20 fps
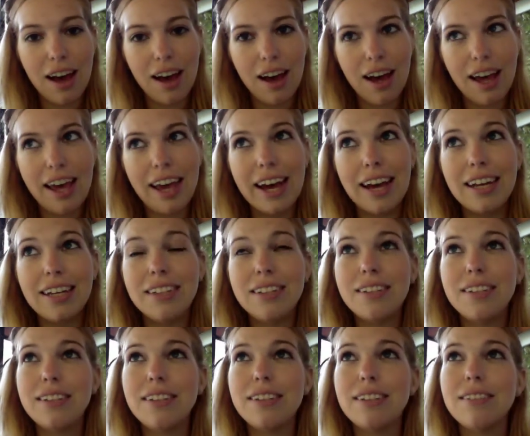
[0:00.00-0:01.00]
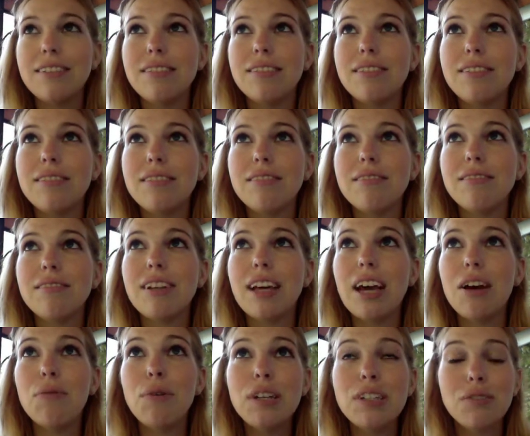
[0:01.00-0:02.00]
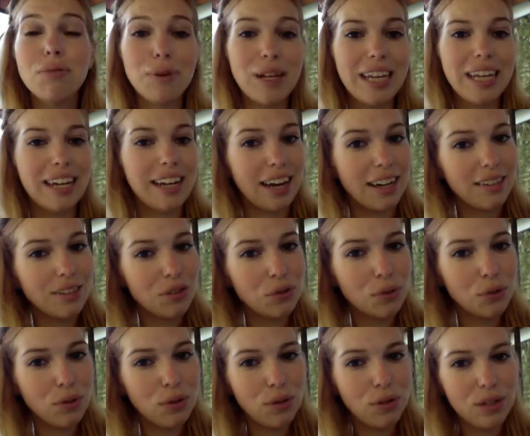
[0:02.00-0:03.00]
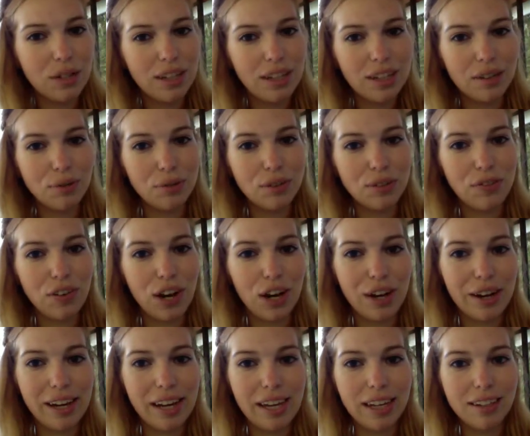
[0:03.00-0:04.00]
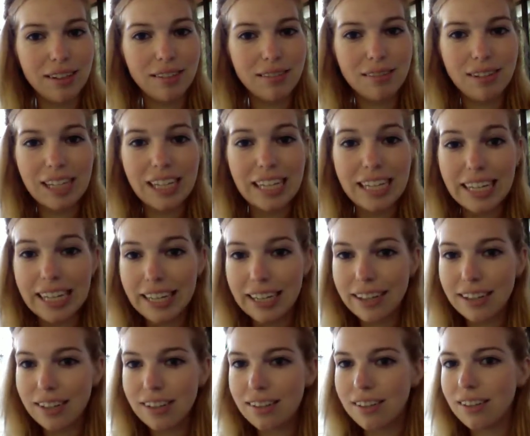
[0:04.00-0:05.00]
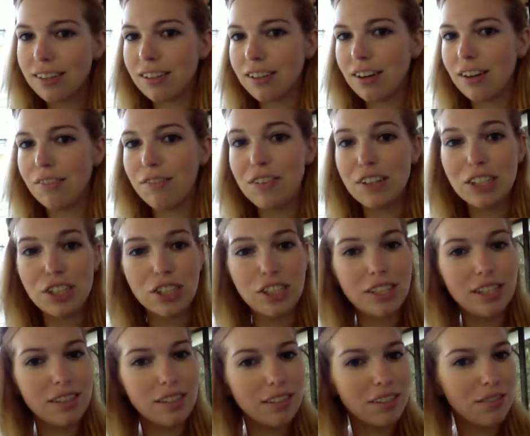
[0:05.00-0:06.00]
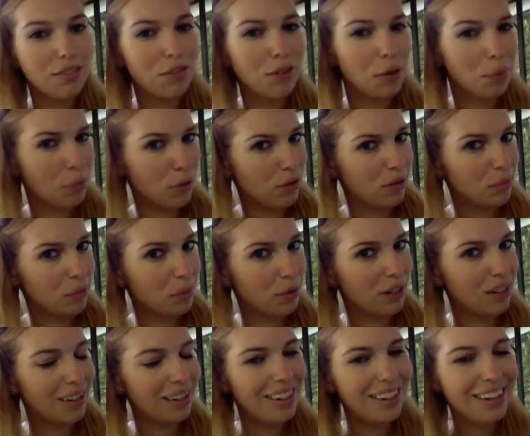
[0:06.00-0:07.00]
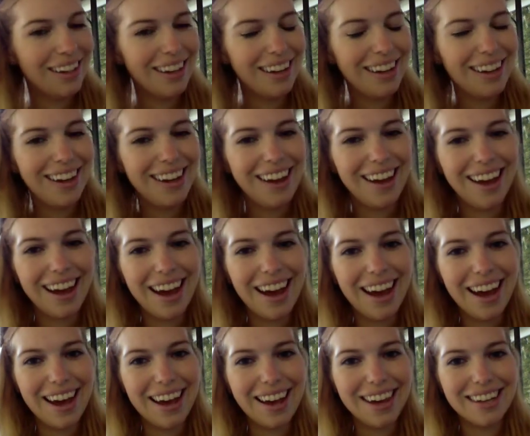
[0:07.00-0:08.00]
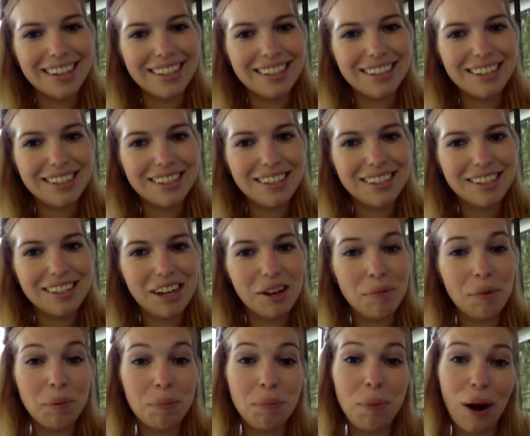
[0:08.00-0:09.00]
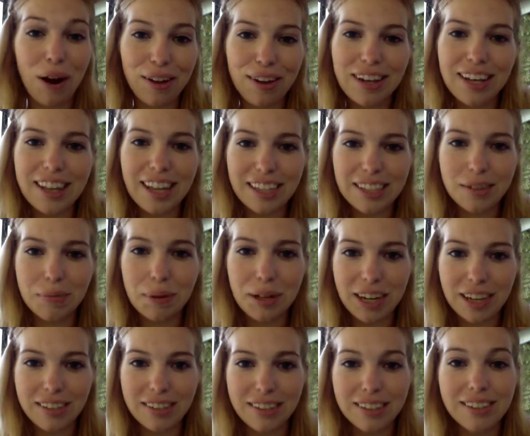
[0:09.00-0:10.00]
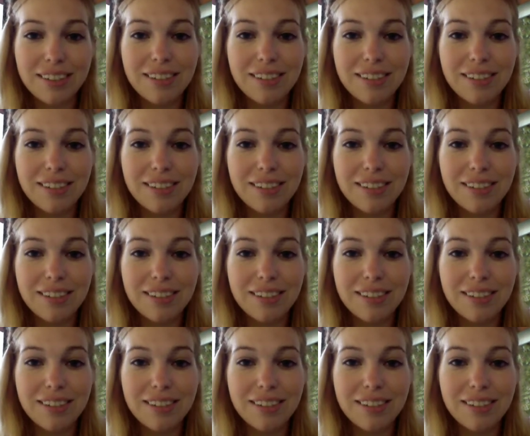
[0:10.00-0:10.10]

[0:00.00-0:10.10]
And it was a really nice school. It was very clean, efficient for the most part. And I mean, partly that's because